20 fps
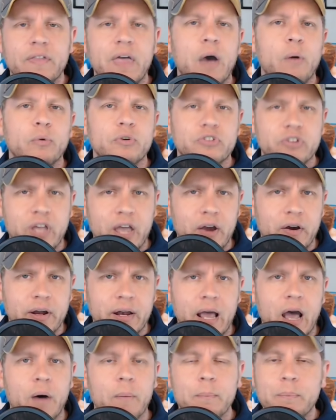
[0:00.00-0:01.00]
that was
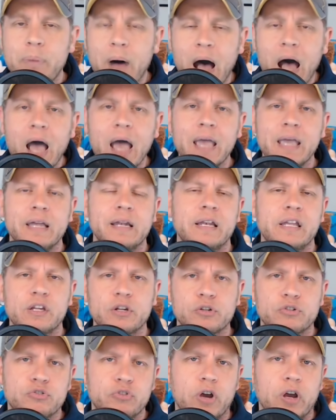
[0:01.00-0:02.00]
carried out by
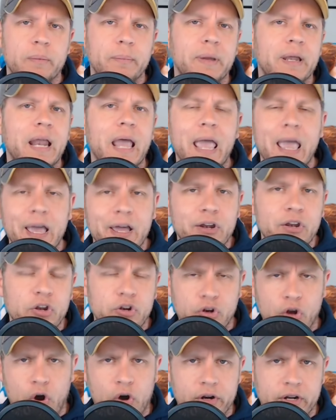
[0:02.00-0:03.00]
Neil Druckmann and
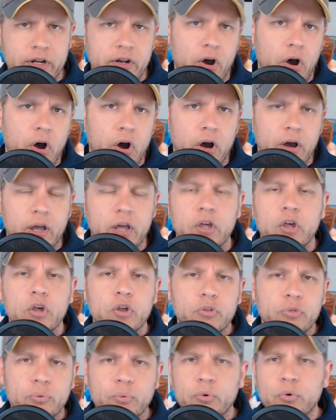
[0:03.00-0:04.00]
Naughty Dog
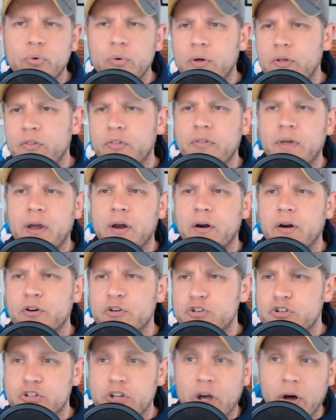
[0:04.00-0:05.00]
through
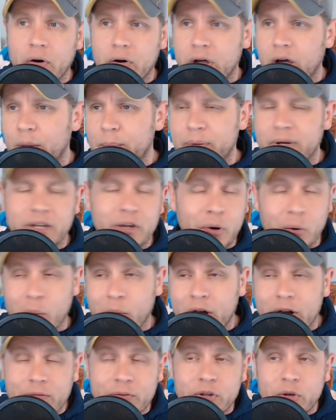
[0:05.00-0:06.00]
their shell company, or
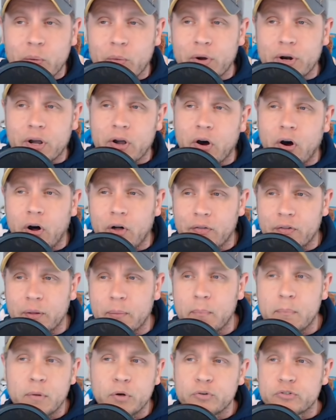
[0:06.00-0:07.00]
whatever you want to call
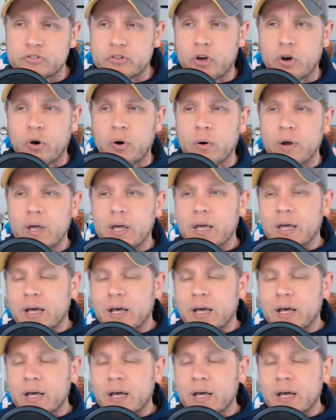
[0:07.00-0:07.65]
them, Muso,